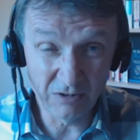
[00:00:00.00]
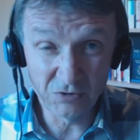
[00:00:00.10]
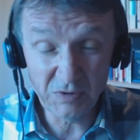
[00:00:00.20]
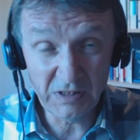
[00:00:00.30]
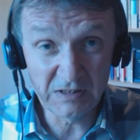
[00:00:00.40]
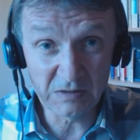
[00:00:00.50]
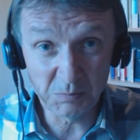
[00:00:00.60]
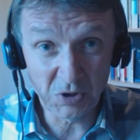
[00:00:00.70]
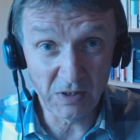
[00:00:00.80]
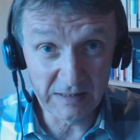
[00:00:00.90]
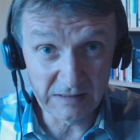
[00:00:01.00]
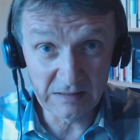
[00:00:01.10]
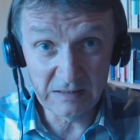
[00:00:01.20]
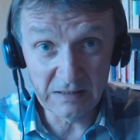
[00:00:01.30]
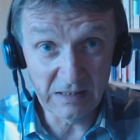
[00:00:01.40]
I was really
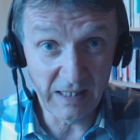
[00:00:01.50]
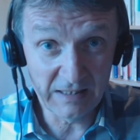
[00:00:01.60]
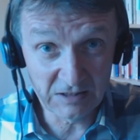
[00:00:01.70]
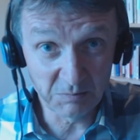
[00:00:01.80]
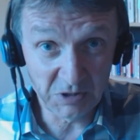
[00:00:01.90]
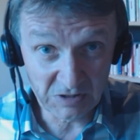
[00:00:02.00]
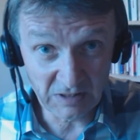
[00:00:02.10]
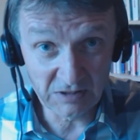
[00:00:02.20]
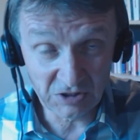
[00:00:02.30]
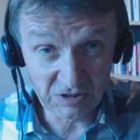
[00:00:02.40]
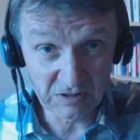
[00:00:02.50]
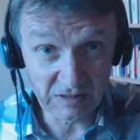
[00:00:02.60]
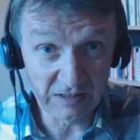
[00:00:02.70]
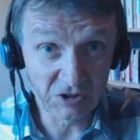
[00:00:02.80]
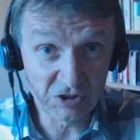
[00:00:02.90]
surprised they didn't ask me such and
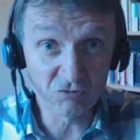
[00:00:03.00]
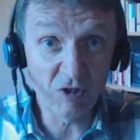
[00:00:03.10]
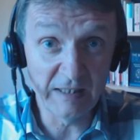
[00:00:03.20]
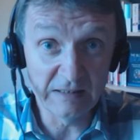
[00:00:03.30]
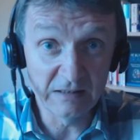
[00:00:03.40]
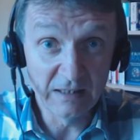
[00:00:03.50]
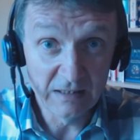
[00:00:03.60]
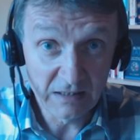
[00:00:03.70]
such. Great.